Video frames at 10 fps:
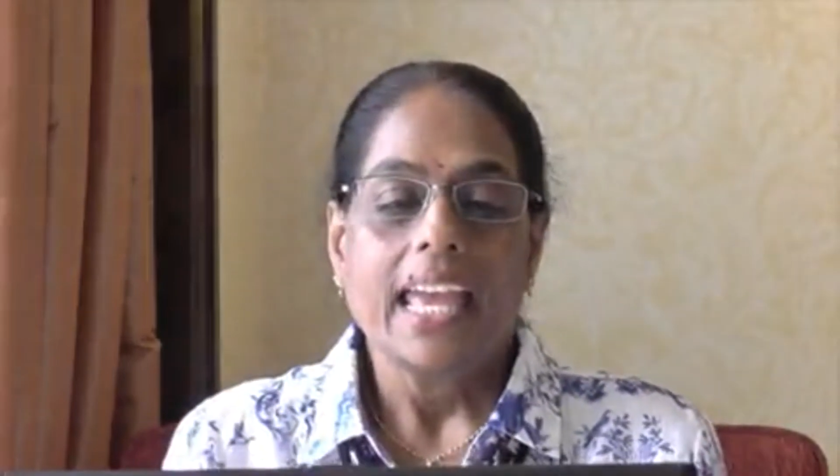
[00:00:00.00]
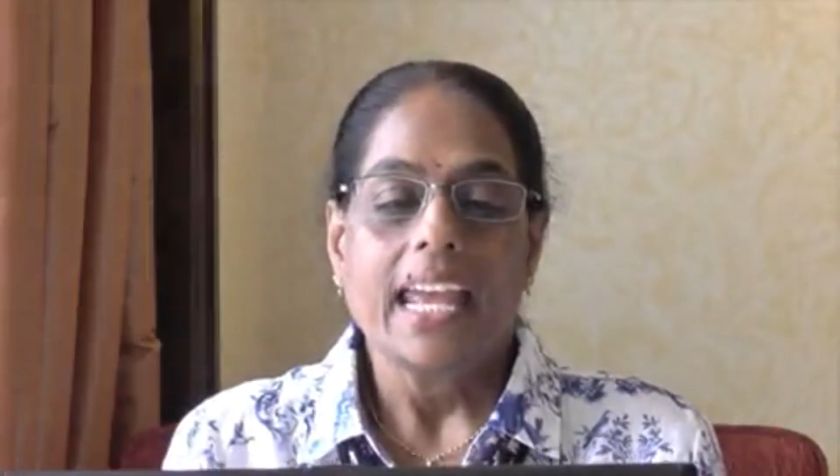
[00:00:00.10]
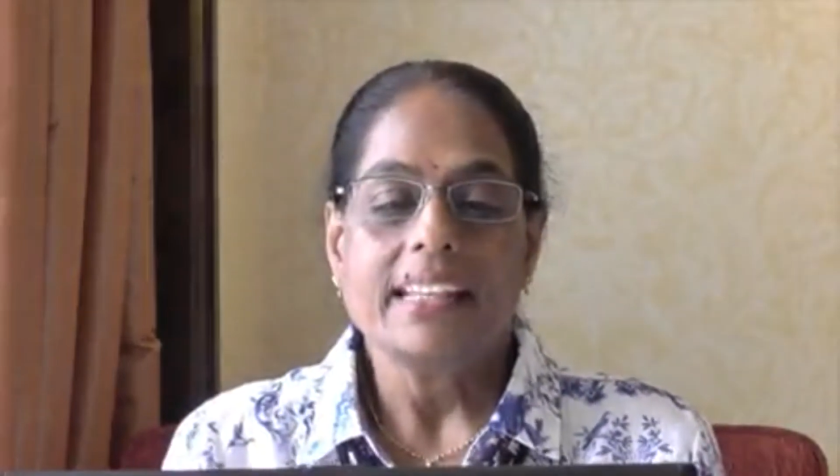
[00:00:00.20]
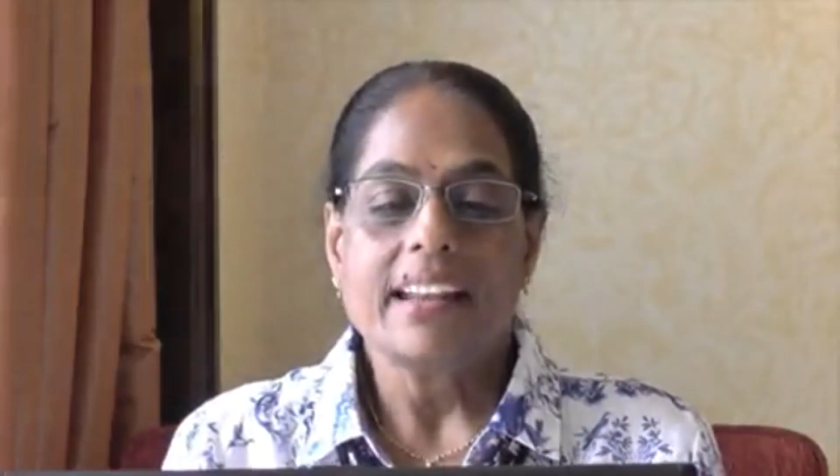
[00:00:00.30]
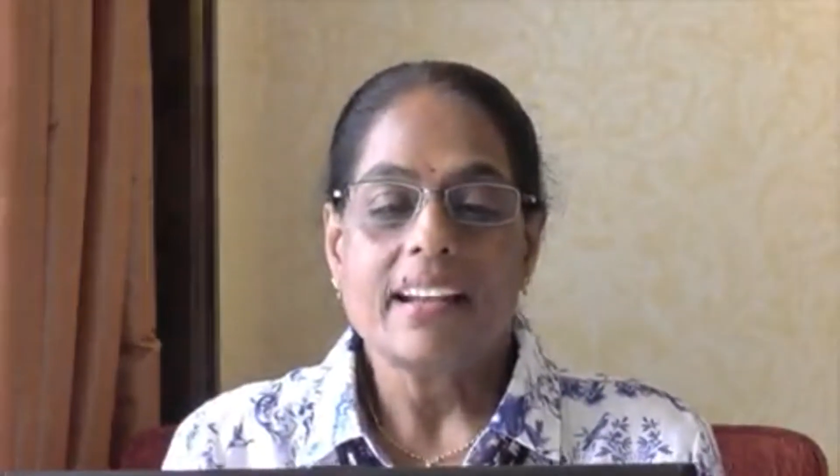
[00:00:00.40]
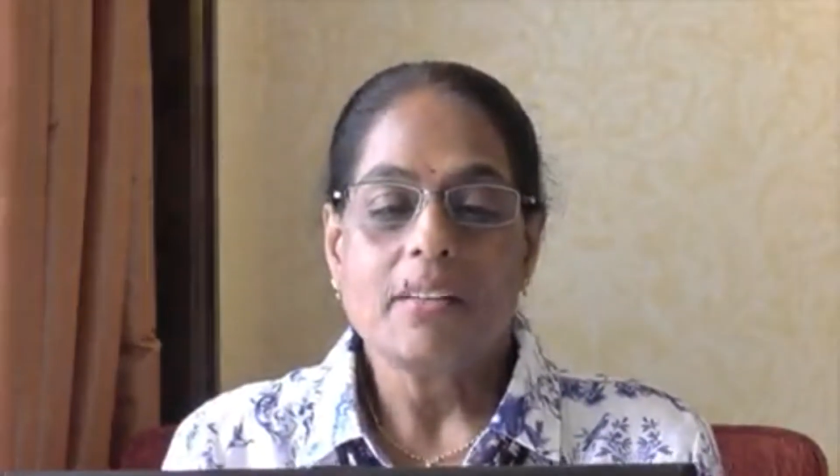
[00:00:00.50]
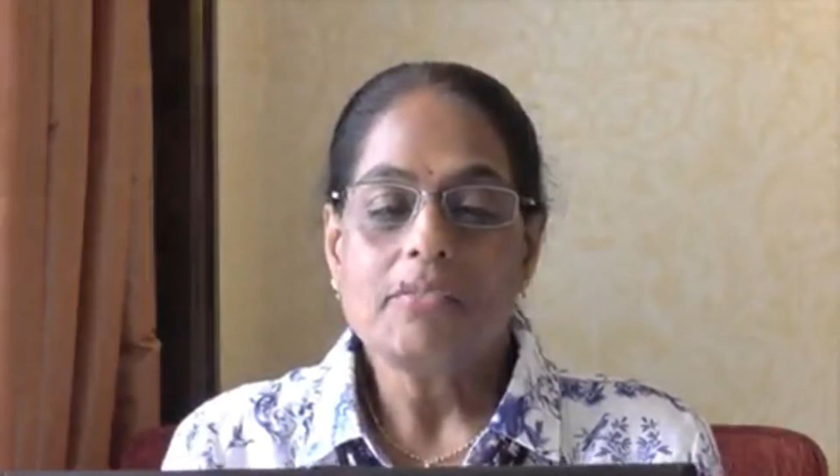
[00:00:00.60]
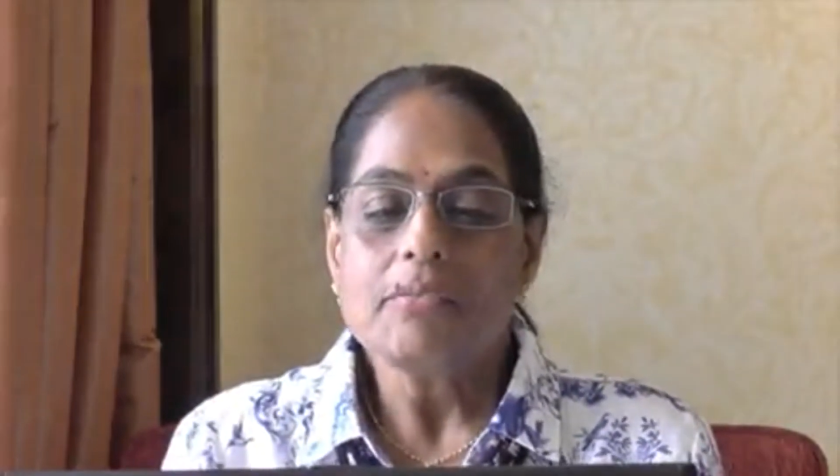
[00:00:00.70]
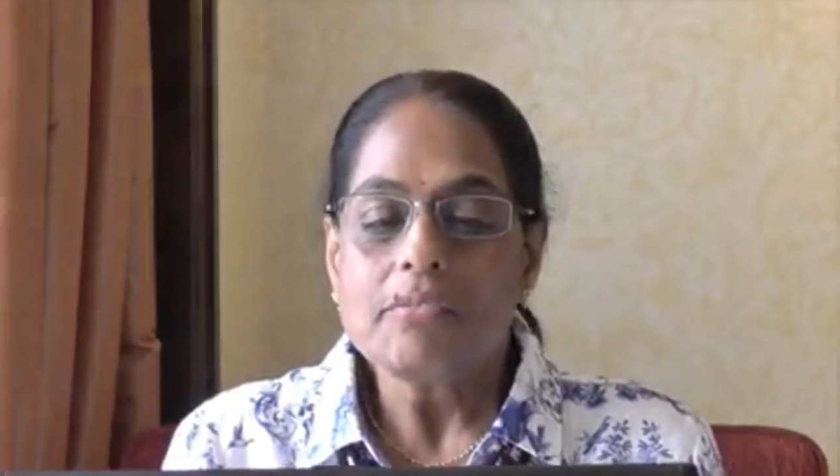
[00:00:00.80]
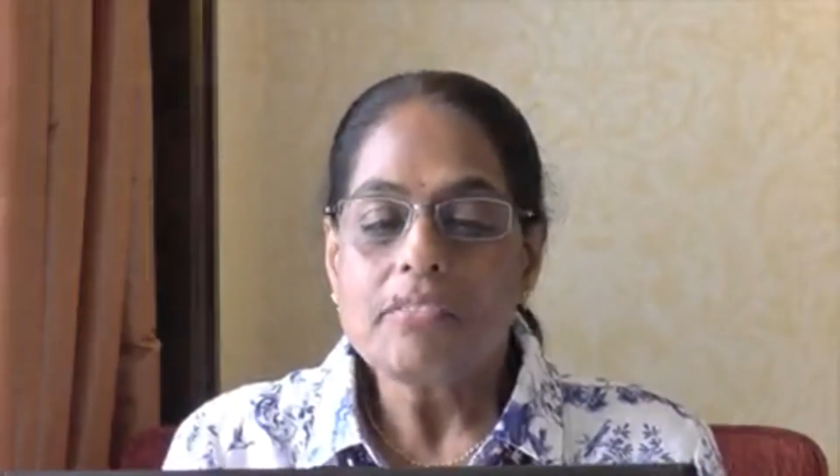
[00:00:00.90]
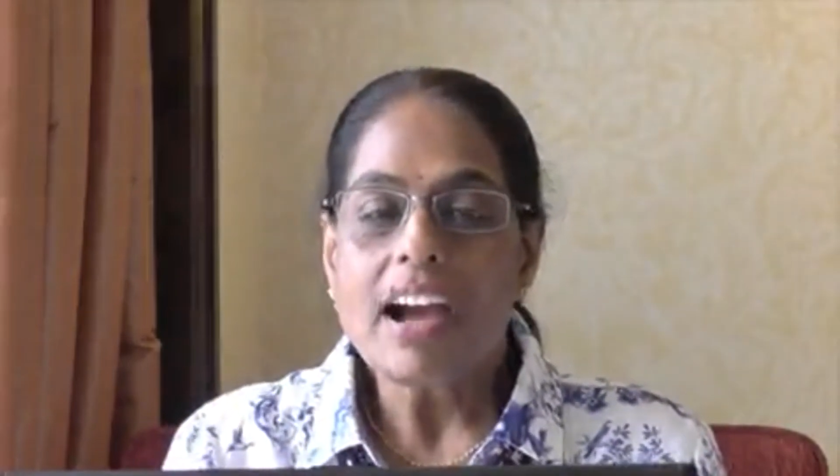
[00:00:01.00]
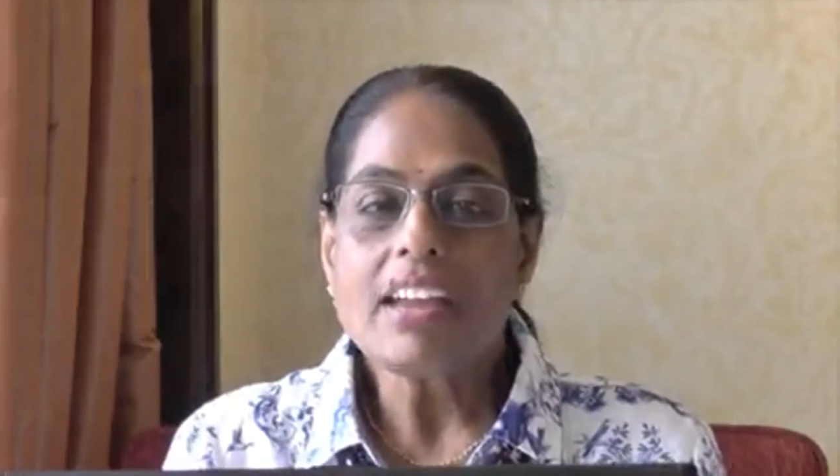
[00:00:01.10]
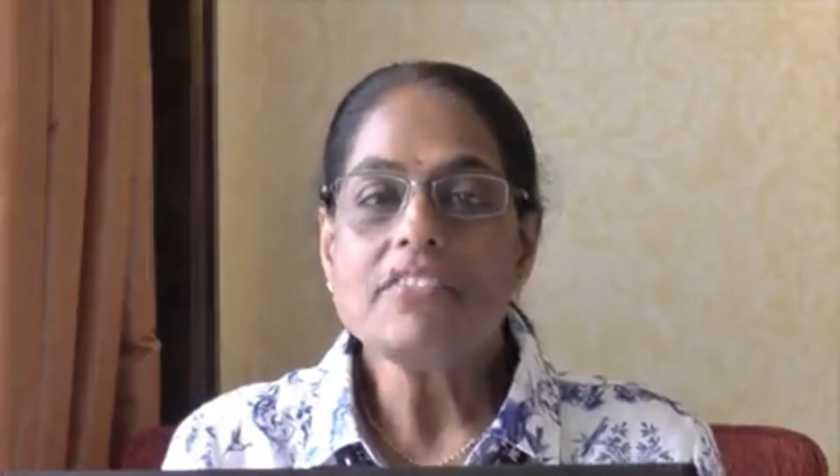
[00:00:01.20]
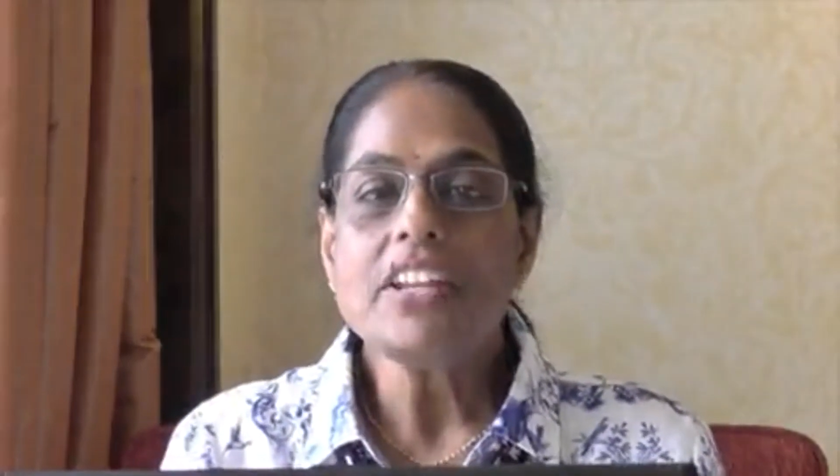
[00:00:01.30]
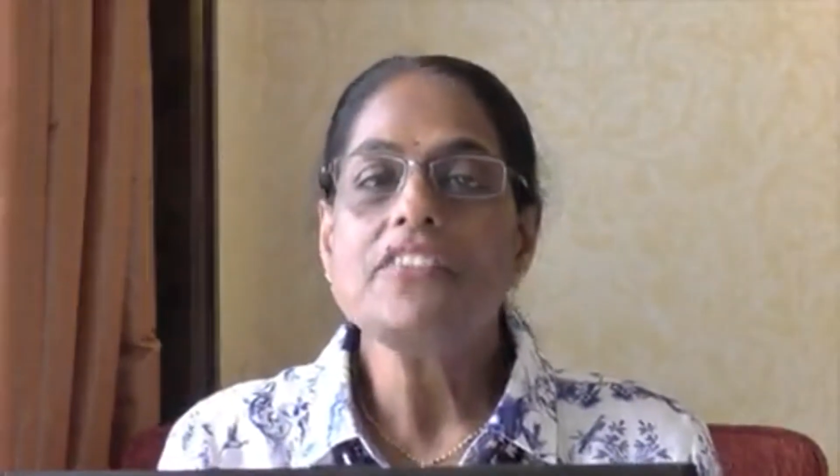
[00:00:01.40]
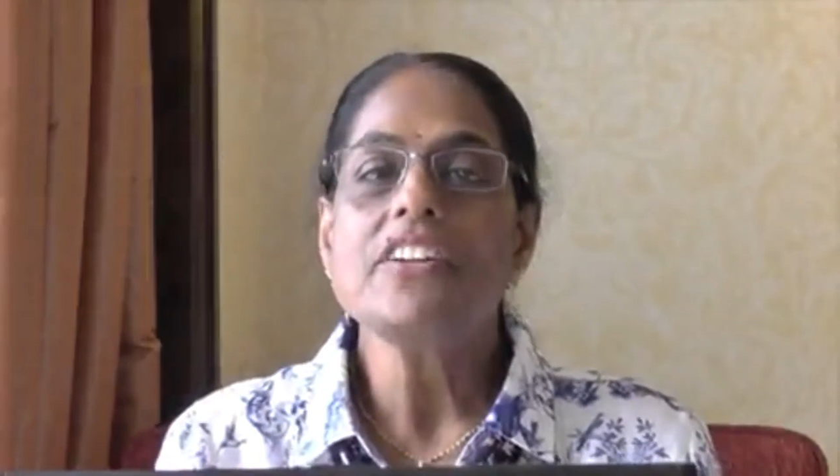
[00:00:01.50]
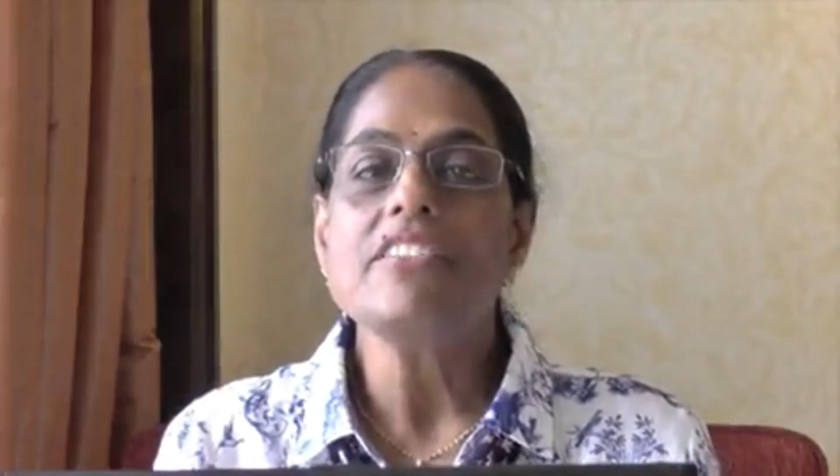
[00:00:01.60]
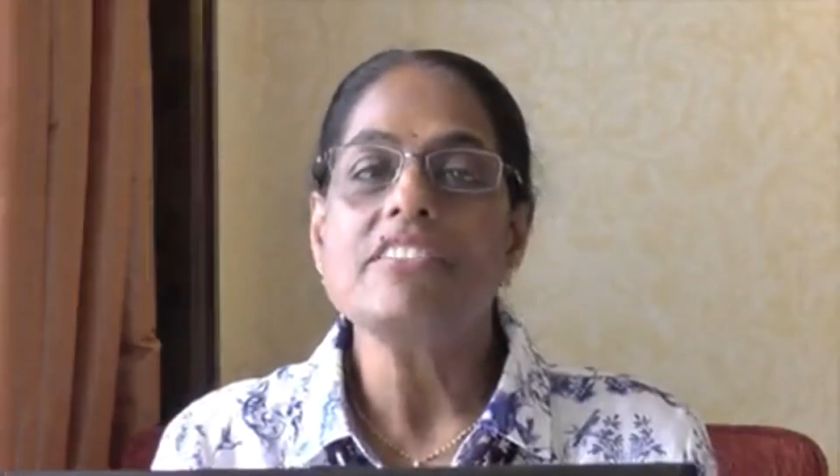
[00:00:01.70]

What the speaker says: And there are 5 different